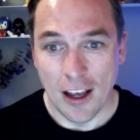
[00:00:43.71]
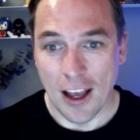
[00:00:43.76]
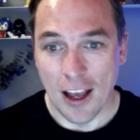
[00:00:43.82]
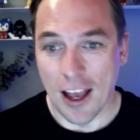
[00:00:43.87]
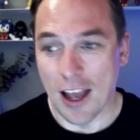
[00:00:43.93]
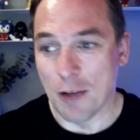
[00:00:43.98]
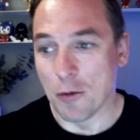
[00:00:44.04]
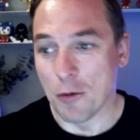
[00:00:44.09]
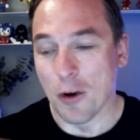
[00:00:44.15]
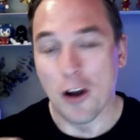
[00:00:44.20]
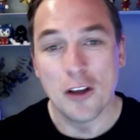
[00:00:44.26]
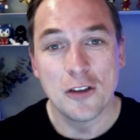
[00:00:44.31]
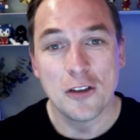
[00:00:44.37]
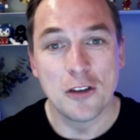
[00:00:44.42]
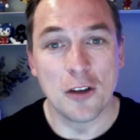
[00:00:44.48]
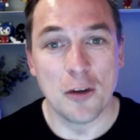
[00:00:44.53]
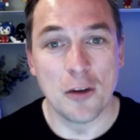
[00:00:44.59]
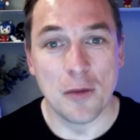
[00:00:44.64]
And we're
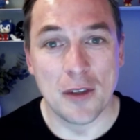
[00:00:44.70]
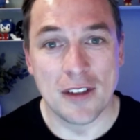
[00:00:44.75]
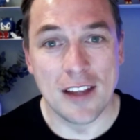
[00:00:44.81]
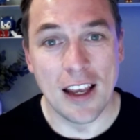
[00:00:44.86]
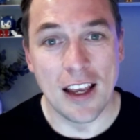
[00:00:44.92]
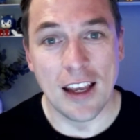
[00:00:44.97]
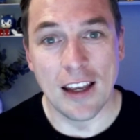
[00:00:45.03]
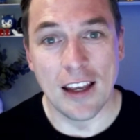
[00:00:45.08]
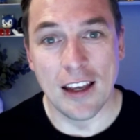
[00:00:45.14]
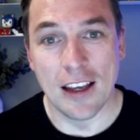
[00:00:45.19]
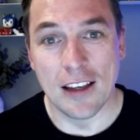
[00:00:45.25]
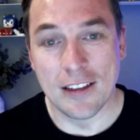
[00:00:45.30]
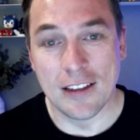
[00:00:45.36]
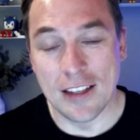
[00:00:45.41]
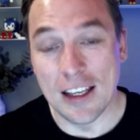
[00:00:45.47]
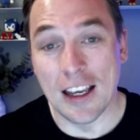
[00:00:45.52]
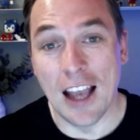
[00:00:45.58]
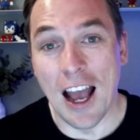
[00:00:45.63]
also going to be
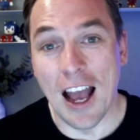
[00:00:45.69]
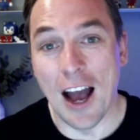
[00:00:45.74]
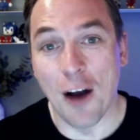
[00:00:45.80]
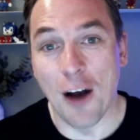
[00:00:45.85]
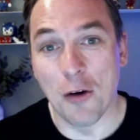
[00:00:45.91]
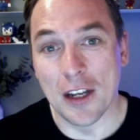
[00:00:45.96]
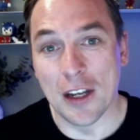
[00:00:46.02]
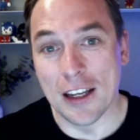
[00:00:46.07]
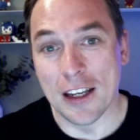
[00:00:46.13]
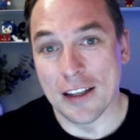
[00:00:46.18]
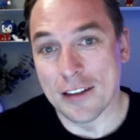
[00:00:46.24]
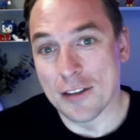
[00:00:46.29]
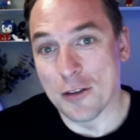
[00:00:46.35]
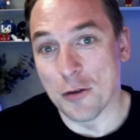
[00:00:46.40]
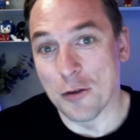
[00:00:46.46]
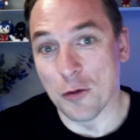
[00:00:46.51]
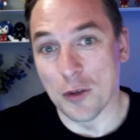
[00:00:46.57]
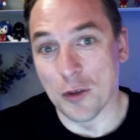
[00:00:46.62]
seeing how it is
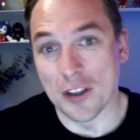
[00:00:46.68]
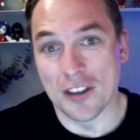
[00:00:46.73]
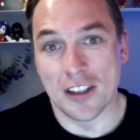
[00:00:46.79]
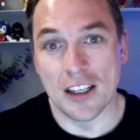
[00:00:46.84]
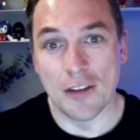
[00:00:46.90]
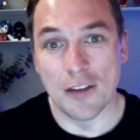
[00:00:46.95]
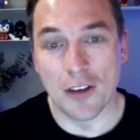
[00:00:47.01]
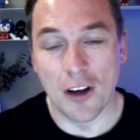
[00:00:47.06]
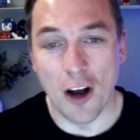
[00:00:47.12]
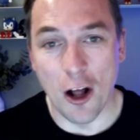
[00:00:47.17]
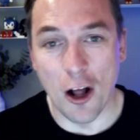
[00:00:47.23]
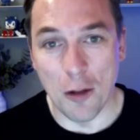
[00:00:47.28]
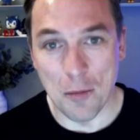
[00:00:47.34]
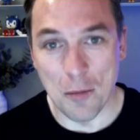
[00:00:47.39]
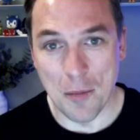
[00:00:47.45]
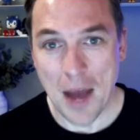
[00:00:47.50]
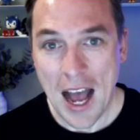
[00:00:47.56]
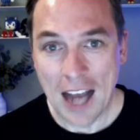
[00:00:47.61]
to receive a call
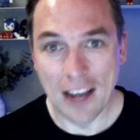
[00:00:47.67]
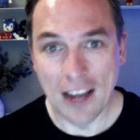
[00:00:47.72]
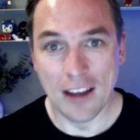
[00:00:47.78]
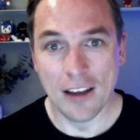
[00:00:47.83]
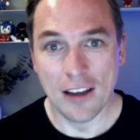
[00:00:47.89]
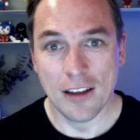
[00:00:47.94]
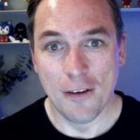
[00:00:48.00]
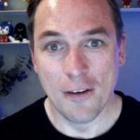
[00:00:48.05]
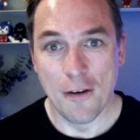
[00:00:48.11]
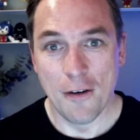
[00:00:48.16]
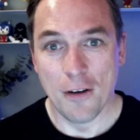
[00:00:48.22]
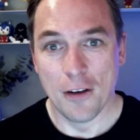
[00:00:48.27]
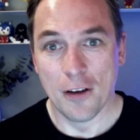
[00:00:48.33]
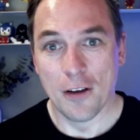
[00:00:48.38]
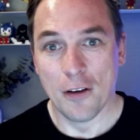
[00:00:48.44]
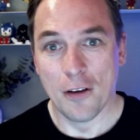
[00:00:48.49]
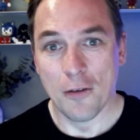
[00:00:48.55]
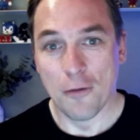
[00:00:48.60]
back
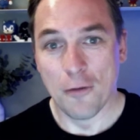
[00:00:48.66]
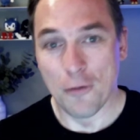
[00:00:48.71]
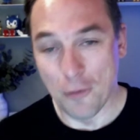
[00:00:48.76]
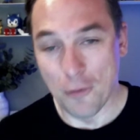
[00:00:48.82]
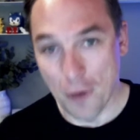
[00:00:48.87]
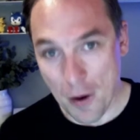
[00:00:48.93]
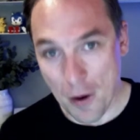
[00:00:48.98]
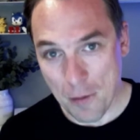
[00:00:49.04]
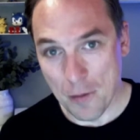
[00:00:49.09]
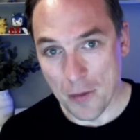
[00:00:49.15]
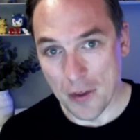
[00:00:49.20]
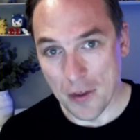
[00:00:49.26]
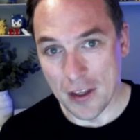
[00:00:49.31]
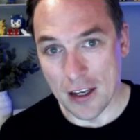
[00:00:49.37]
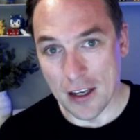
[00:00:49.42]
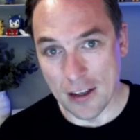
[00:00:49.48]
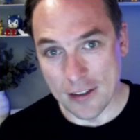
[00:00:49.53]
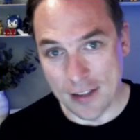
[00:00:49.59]
from
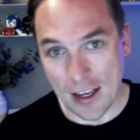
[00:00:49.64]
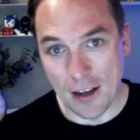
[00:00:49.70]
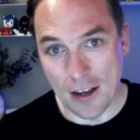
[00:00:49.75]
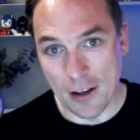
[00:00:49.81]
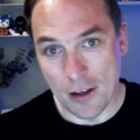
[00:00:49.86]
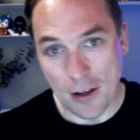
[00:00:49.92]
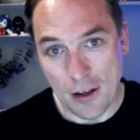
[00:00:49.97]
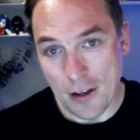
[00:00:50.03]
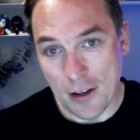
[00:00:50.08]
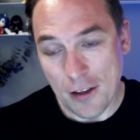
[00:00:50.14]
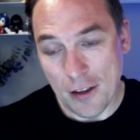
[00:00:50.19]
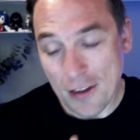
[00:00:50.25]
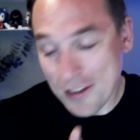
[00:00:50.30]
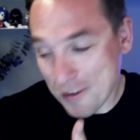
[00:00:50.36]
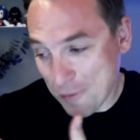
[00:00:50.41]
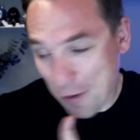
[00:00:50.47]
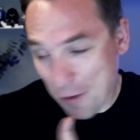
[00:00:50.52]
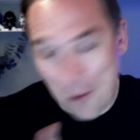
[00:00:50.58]

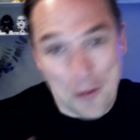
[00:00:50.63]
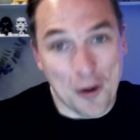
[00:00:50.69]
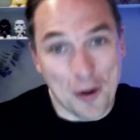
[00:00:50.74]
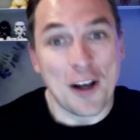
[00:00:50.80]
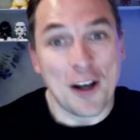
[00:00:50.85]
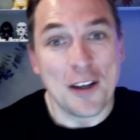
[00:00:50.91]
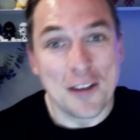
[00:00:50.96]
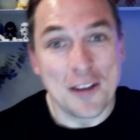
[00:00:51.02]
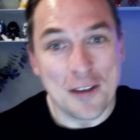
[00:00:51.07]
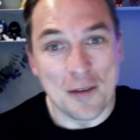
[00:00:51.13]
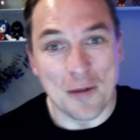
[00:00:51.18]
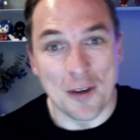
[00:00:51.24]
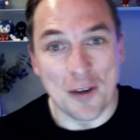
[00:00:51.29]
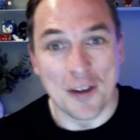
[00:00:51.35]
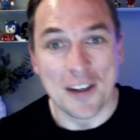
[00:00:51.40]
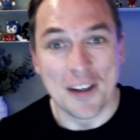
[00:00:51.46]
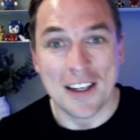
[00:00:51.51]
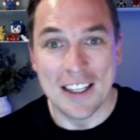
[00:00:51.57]
from your
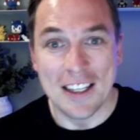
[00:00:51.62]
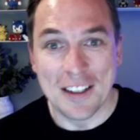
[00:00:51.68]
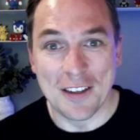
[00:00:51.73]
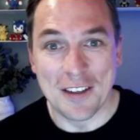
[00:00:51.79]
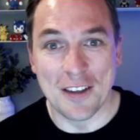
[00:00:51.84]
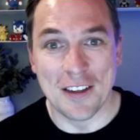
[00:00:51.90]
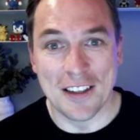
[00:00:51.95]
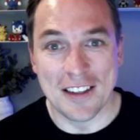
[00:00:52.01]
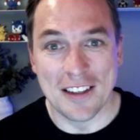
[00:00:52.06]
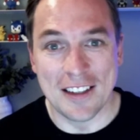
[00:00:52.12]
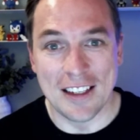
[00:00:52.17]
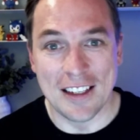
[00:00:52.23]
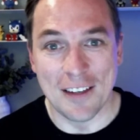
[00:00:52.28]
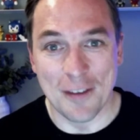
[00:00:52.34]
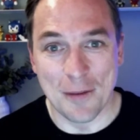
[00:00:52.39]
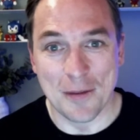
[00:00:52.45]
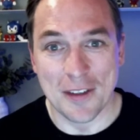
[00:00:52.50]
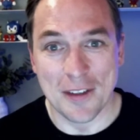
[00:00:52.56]
customer into the
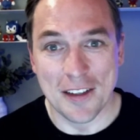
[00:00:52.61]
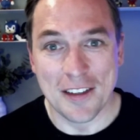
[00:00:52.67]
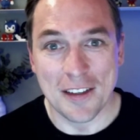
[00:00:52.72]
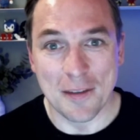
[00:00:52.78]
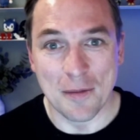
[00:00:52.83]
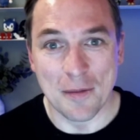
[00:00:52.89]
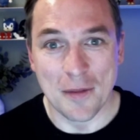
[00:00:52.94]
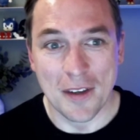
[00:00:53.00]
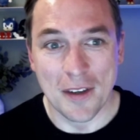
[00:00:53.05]
CRM system.